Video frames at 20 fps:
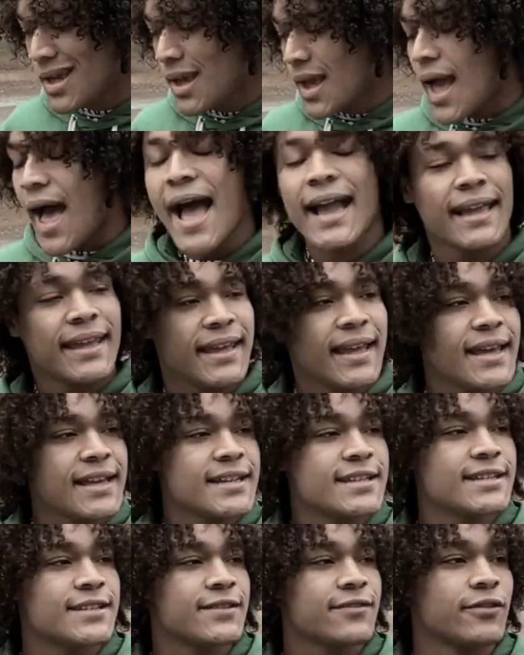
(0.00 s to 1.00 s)
I
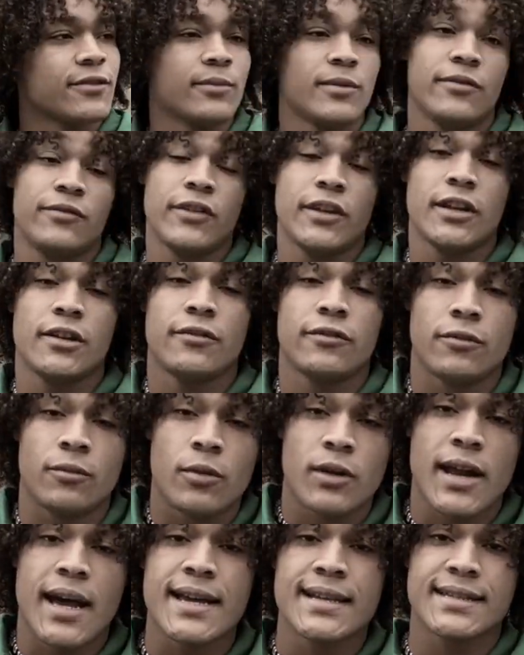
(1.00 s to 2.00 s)
guess from the video, from
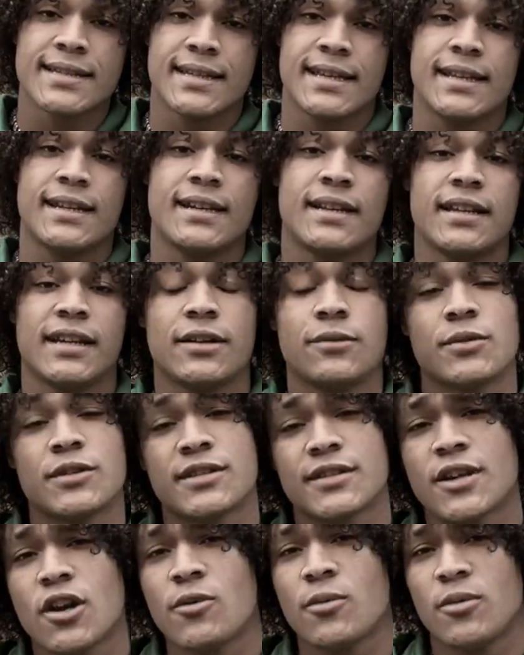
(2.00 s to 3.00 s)
what I seen, the nigga was
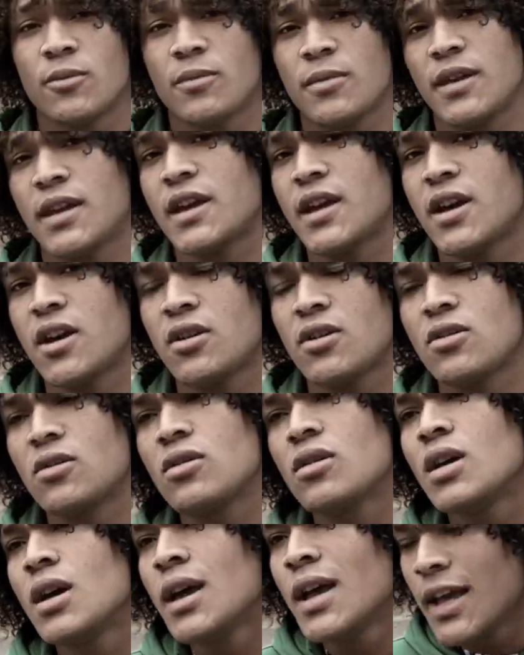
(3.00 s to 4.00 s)
scoping me out,
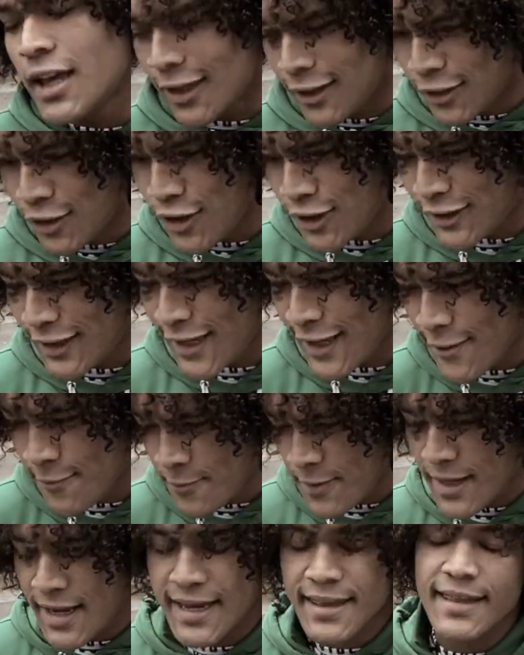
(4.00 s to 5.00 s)
looked at
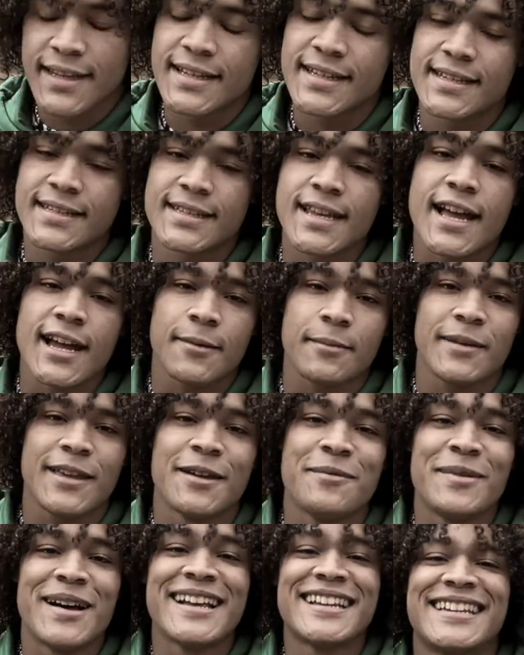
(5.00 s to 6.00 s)
me, and then socked me
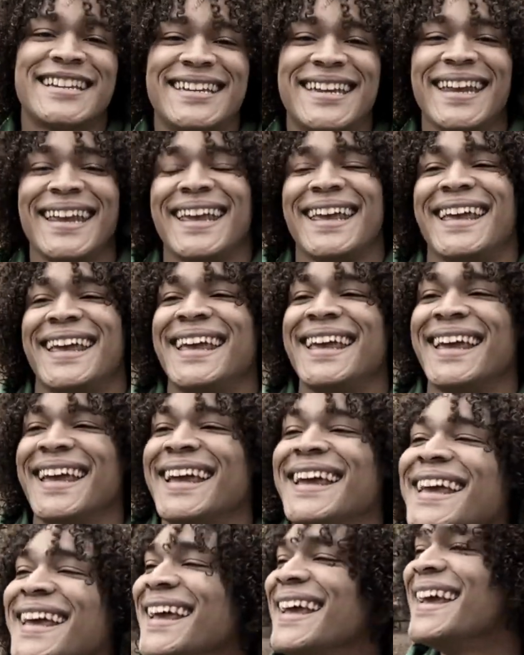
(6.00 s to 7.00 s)
in my shit.
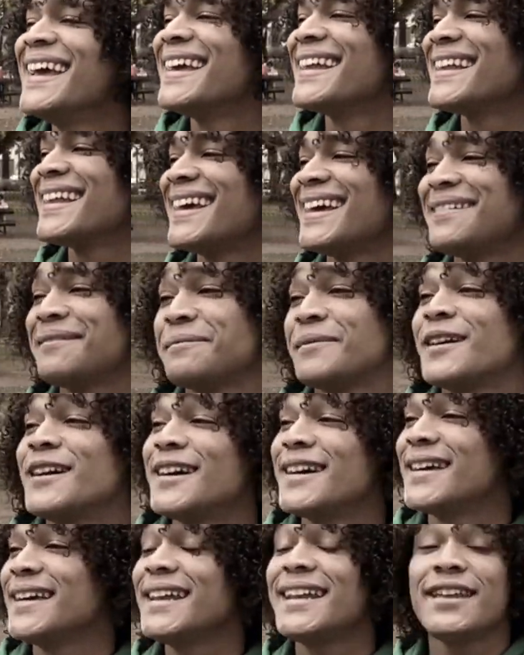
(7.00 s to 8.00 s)
Like, bruh,
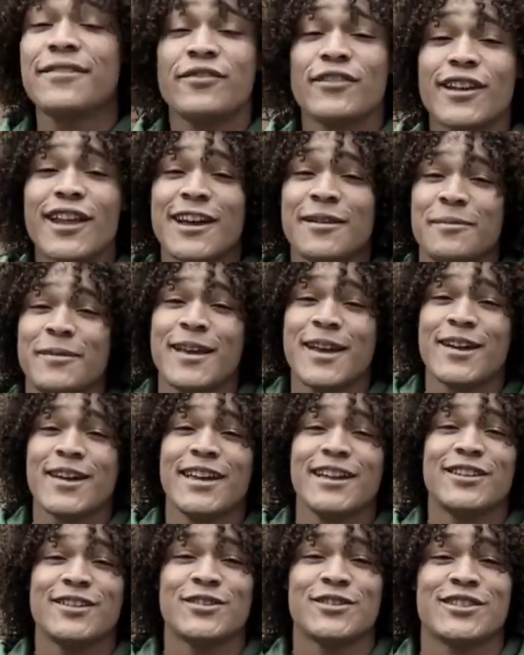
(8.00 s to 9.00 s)
he didn't even knock me out. He
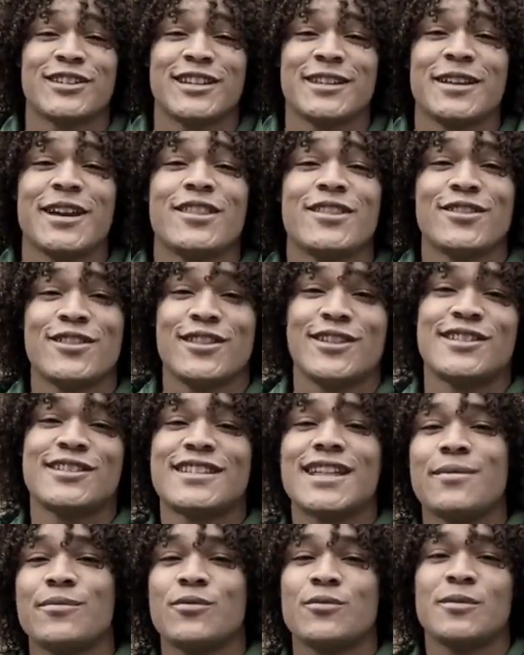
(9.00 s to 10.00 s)
didn't do shit other than
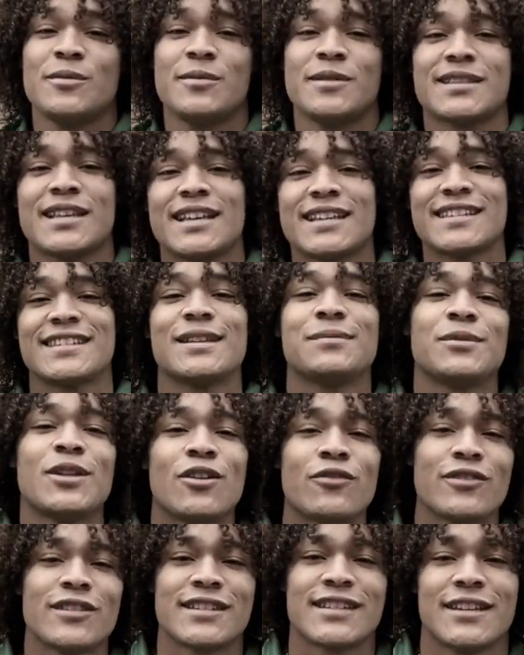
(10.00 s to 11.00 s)
stumble me because I slipped
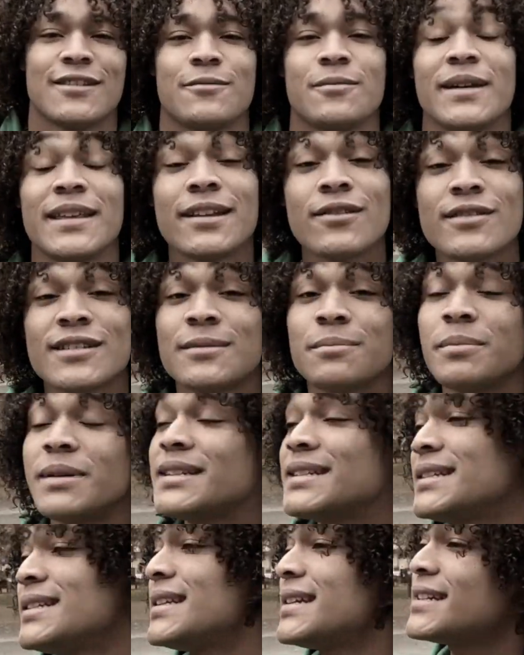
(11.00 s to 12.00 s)
over something. And there was a bunch
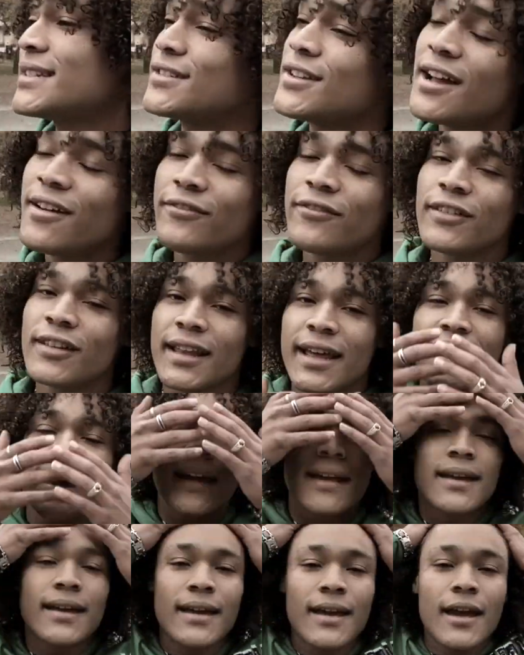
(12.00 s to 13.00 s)
of niggas, so I feel like
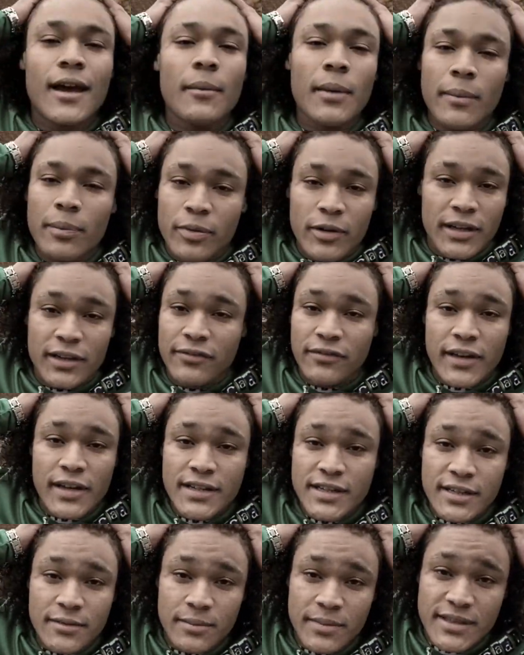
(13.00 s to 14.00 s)
my pretty face
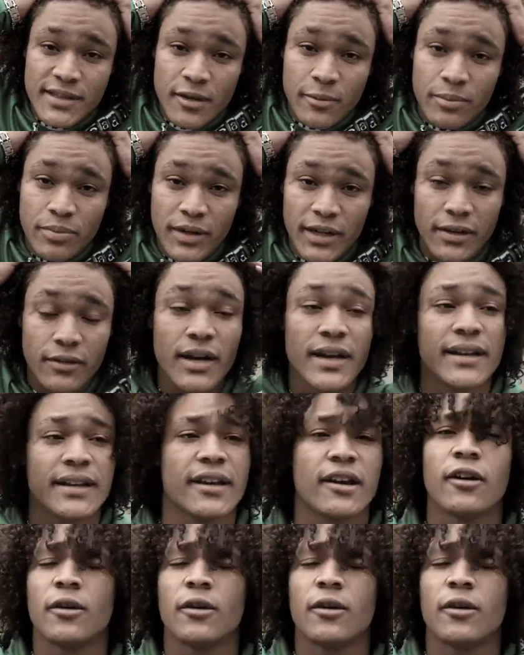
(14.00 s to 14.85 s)
shouldn't be so pretty right now.